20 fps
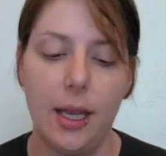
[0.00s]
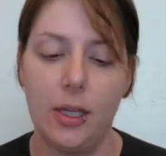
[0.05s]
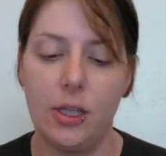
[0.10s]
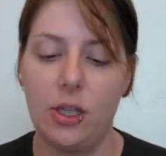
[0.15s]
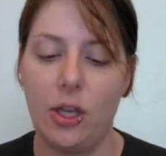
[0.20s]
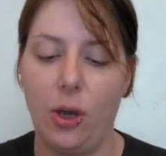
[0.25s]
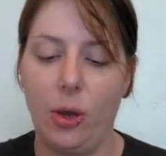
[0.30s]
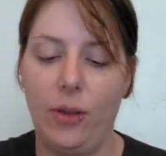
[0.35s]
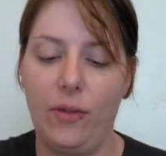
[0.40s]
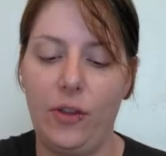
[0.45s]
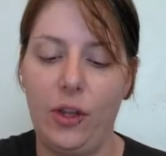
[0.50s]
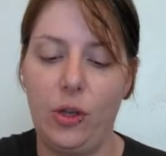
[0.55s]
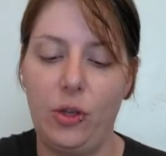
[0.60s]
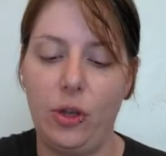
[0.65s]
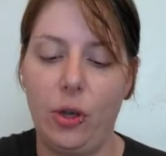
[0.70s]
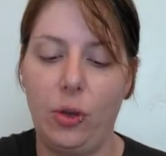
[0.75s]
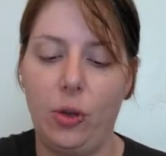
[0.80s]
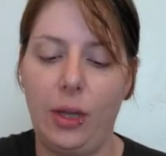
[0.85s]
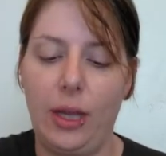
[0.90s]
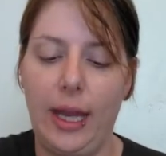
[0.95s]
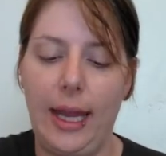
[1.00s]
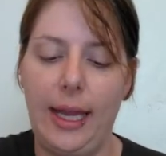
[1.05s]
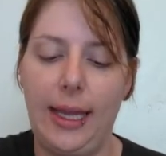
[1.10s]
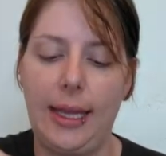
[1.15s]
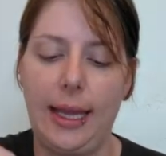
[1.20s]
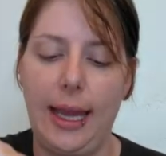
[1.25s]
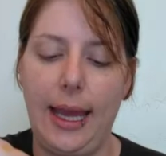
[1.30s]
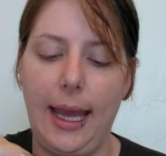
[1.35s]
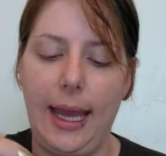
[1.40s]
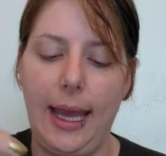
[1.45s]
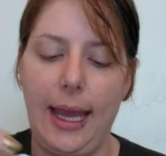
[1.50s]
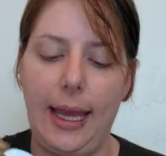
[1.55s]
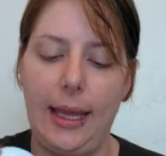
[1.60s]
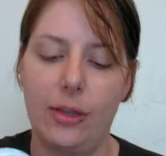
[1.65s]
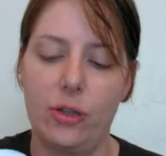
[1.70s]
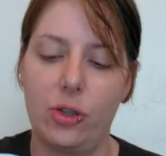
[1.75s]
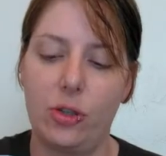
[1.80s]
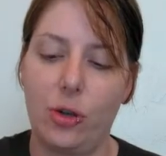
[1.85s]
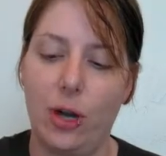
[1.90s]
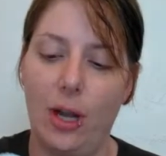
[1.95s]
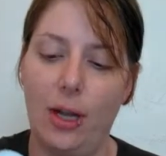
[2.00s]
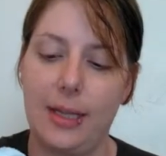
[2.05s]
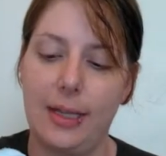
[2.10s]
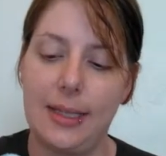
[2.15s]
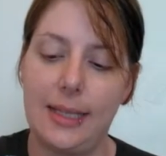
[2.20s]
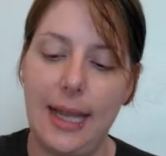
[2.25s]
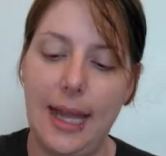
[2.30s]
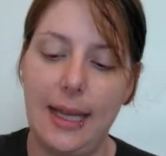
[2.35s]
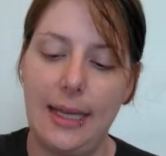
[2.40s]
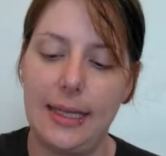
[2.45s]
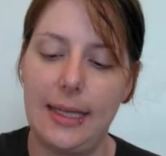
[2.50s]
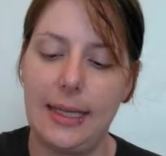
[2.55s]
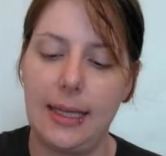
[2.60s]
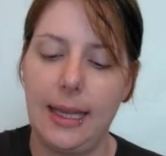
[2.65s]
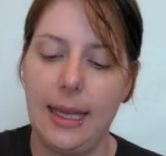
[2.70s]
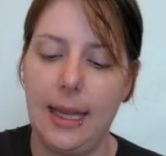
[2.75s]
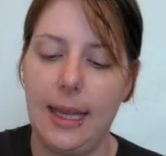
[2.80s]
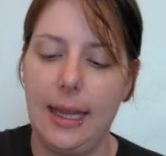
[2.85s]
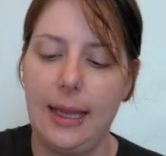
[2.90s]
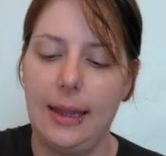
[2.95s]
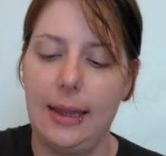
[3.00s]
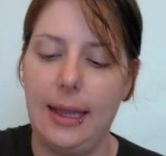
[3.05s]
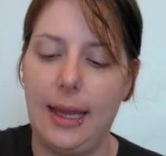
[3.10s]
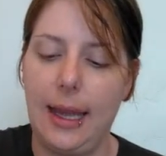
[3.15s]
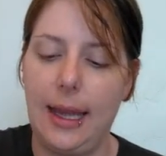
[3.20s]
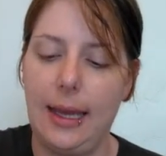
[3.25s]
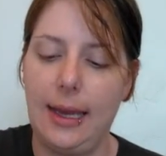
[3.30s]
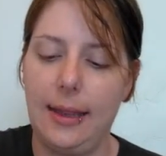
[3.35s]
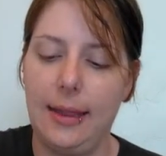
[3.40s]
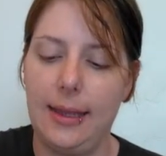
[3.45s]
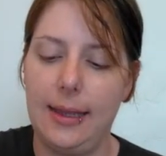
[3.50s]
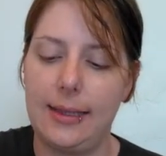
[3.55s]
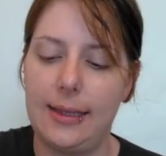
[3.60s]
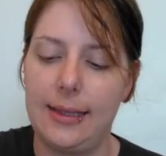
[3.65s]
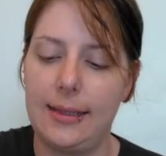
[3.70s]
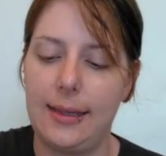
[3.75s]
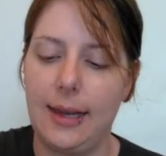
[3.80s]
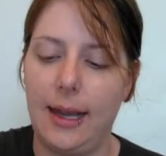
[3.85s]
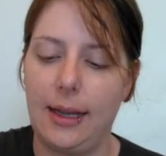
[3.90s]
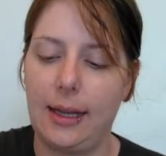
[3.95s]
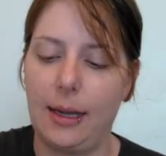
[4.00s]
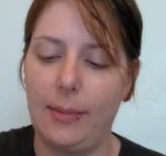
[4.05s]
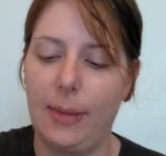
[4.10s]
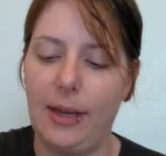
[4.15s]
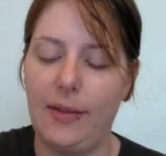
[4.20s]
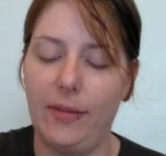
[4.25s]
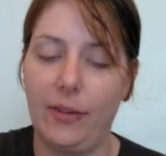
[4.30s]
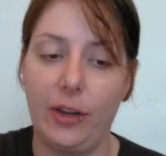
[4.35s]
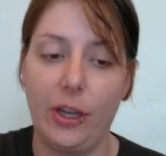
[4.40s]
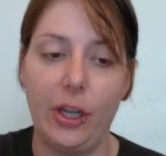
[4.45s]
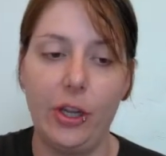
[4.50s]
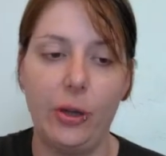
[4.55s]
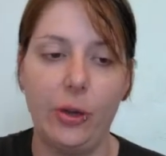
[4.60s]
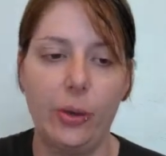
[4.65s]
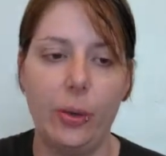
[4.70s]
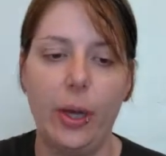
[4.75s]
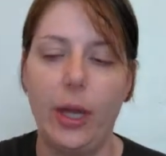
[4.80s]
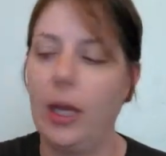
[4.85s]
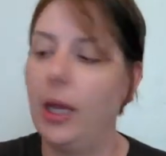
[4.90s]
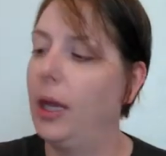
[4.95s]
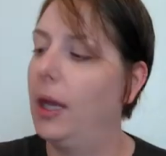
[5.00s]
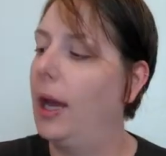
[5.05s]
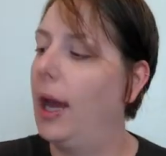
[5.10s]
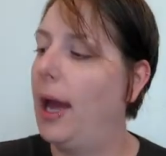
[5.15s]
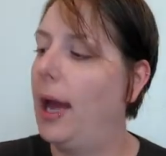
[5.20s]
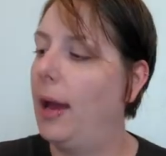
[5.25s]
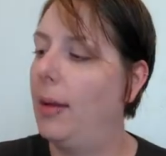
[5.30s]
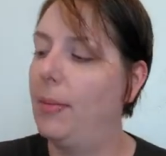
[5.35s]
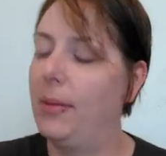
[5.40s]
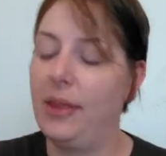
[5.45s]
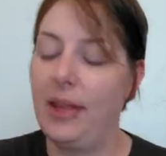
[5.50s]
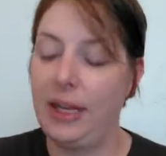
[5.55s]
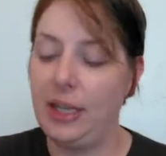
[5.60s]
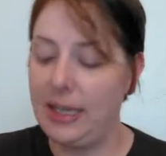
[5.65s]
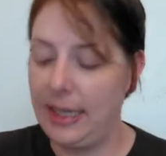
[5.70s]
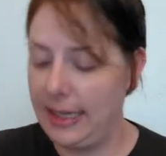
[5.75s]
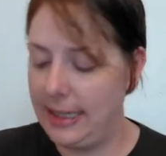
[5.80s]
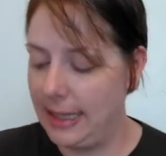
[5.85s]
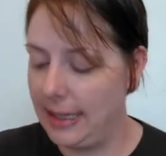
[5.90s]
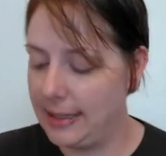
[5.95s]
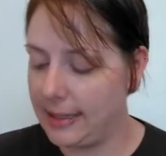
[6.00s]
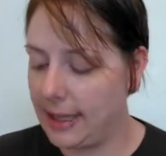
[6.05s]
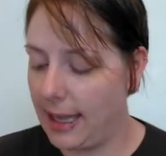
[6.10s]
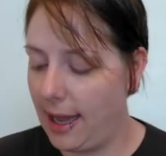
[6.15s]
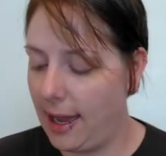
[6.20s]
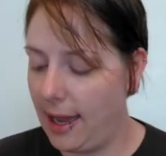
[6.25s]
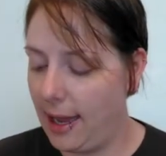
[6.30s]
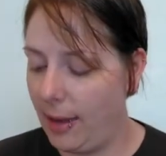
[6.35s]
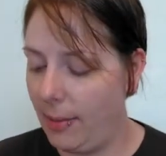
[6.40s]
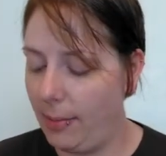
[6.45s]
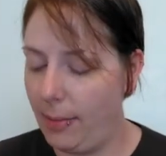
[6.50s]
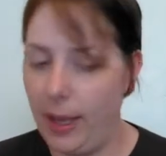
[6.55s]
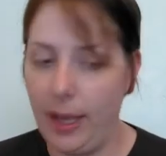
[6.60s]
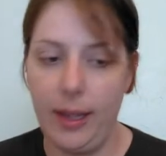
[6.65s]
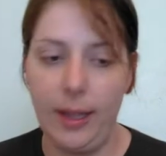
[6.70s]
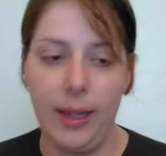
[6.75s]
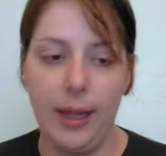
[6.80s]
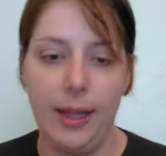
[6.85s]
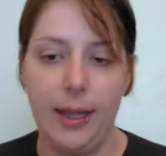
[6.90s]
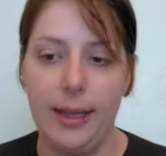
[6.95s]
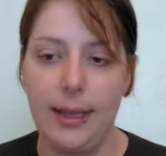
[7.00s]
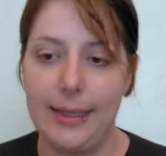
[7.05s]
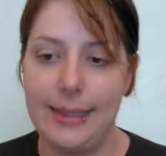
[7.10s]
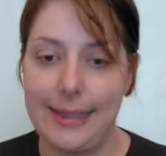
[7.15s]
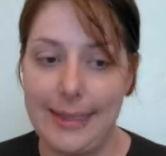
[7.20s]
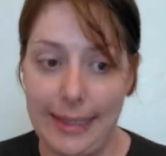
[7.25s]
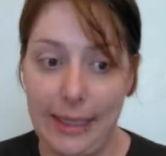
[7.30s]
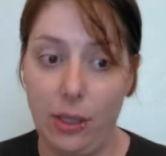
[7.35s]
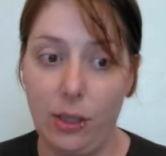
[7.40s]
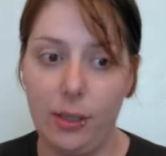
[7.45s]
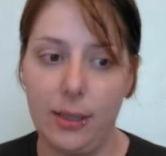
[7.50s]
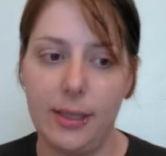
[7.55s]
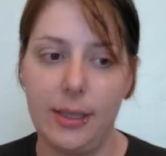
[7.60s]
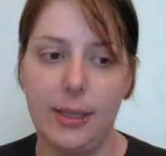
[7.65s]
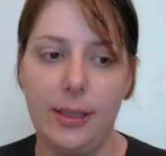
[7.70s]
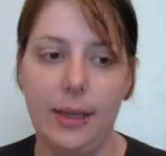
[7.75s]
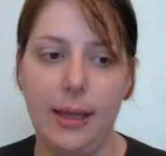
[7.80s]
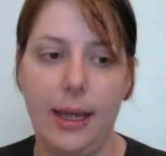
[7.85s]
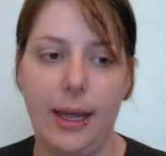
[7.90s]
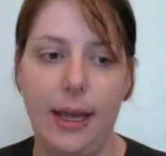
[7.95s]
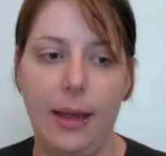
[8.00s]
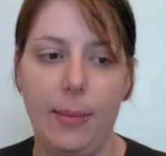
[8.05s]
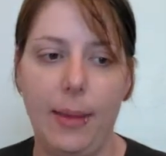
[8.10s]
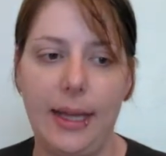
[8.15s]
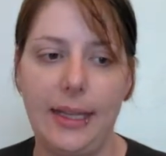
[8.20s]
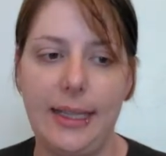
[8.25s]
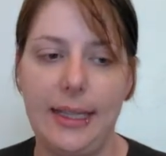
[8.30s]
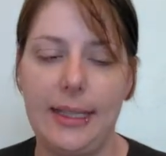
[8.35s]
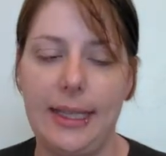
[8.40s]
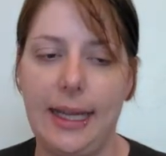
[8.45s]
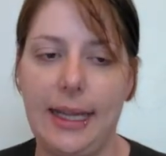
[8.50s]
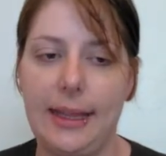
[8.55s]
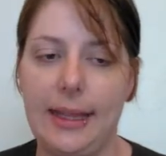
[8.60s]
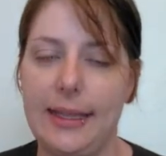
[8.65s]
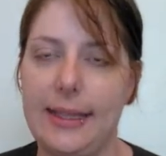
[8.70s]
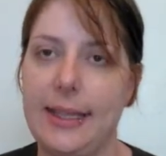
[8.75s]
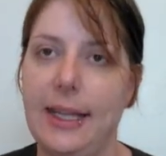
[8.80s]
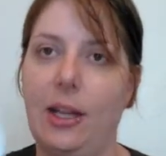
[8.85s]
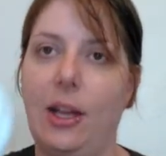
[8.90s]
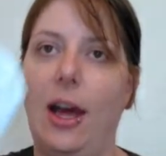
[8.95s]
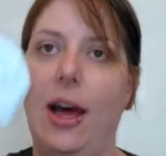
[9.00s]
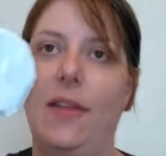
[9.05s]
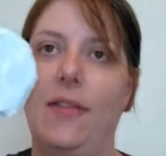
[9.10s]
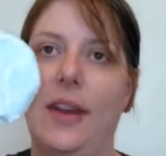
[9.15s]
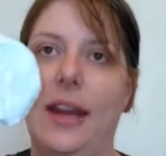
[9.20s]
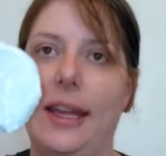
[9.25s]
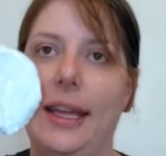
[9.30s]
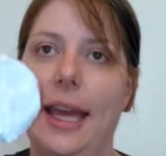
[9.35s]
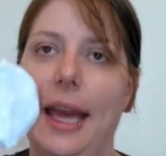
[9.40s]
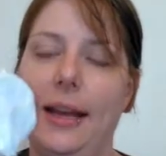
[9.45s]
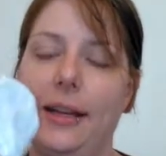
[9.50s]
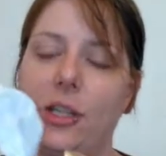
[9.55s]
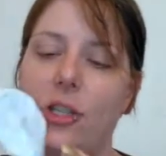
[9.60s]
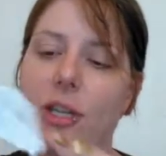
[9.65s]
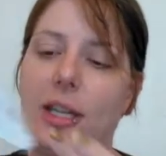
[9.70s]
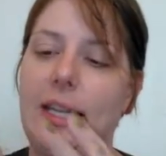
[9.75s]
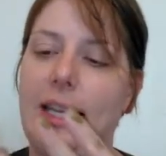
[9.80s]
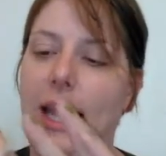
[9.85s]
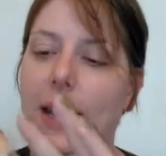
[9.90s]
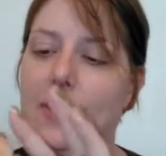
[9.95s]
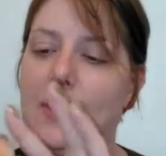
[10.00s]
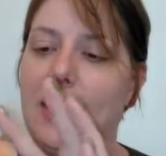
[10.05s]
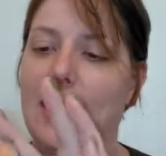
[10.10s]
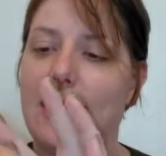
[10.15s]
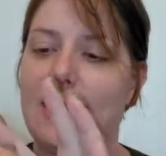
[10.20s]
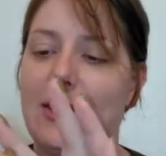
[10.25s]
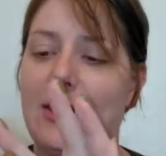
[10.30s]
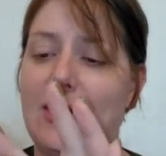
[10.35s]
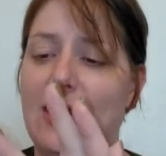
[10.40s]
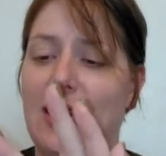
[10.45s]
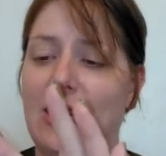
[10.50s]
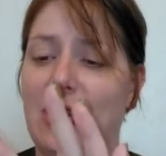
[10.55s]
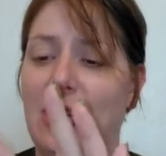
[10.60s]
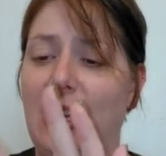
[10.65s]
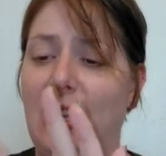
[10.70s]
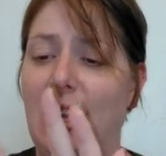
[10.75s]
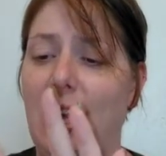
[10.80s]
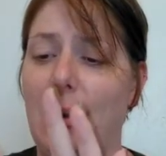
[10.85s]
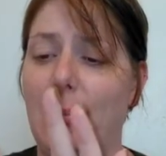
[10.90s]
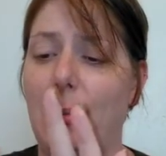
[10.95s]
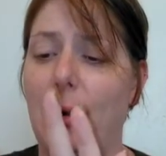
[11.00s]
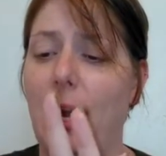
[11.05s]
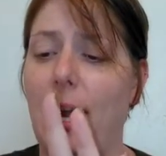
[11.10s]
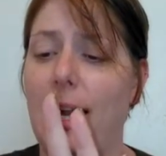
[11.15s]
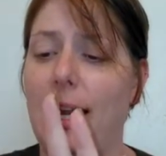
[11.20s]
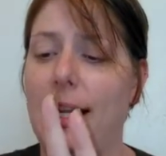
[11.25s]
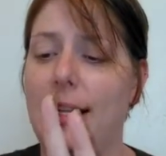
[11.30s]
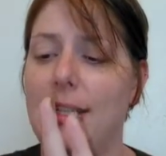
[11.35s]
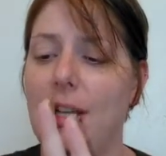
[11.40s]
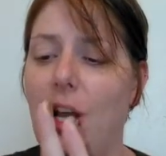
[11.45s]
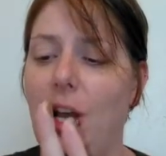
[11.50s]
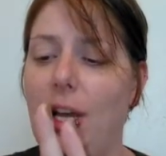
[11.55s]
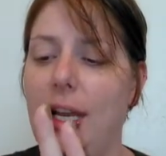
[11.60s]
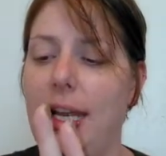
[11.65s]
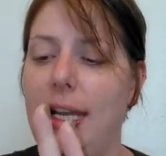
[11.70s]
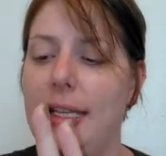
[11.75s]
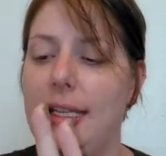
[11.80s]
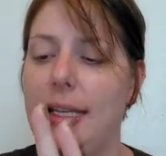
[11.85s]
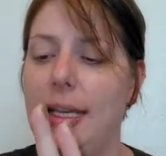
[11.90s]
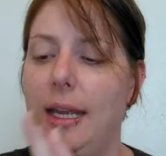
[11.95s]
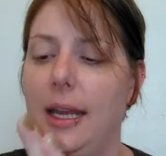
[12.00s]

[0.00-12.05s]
So if you don't like a strong scent, then this is not going to be for you. Um, they, it does come sealed. Um, I did take the seal off and I actually kept it because there's actually a lot of product on it.